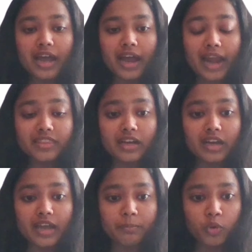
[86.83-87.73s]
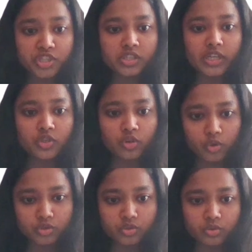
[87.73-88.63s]
and the emotions that you
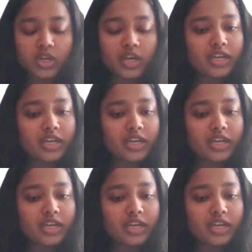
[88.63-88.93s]
go through.